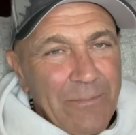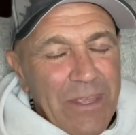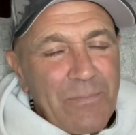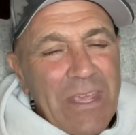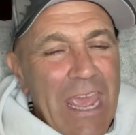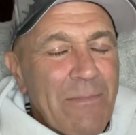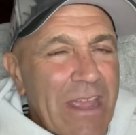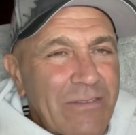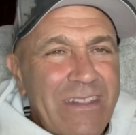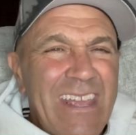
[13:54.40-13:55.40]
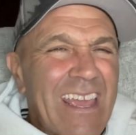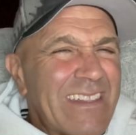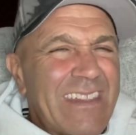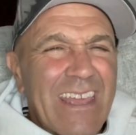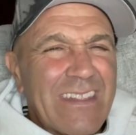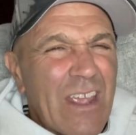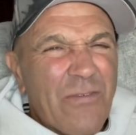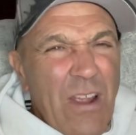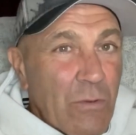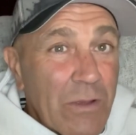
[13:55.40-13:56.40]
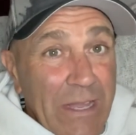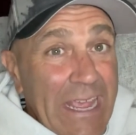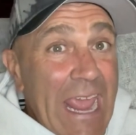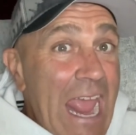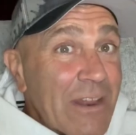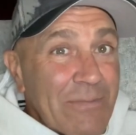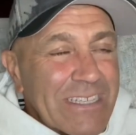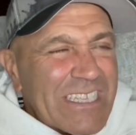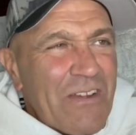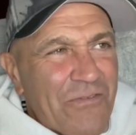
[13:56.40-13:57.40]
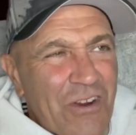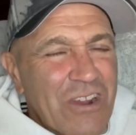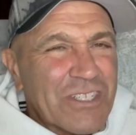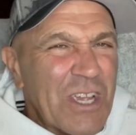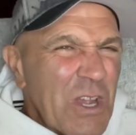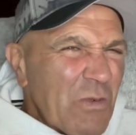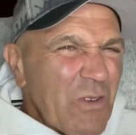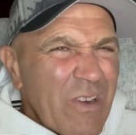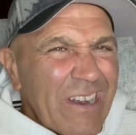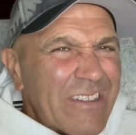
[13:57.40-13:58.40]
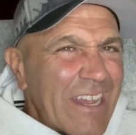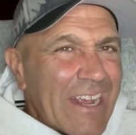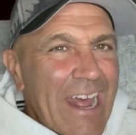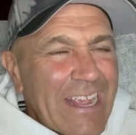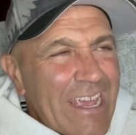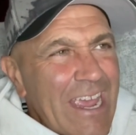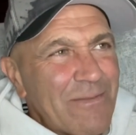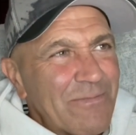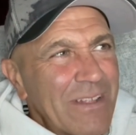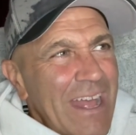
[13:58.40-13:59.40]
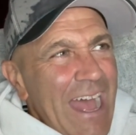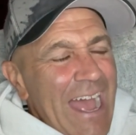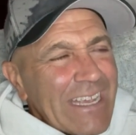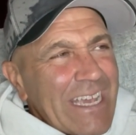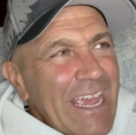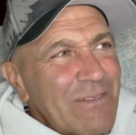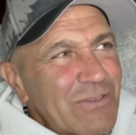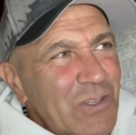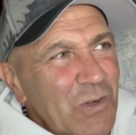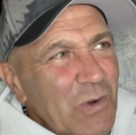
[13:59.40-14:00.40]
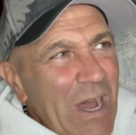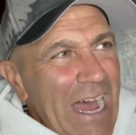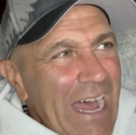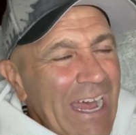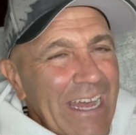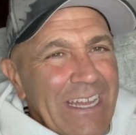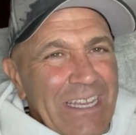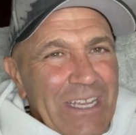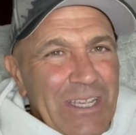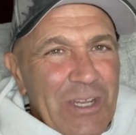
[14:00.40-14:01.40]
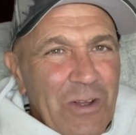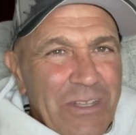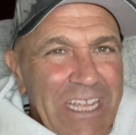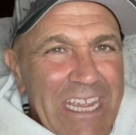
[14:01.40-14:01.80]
became my dear friend. We were like enemies at first. We ran a ticket. I came to, Lee